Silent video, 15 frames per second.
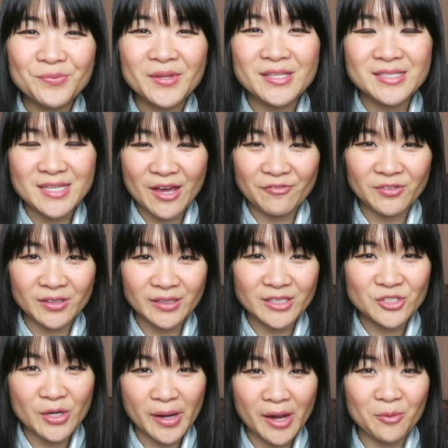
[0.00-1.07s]
then definitely
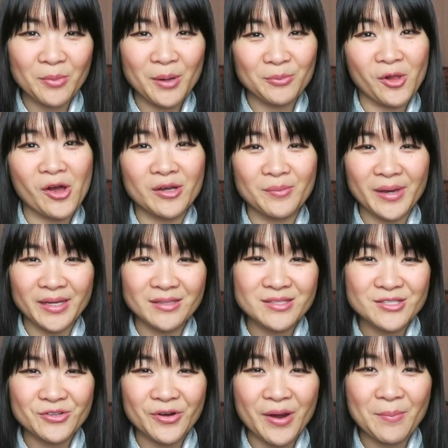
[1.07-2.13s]
check out my blog and my
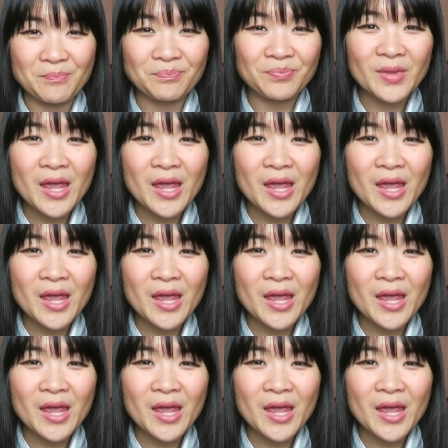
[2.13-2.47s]
Instagram.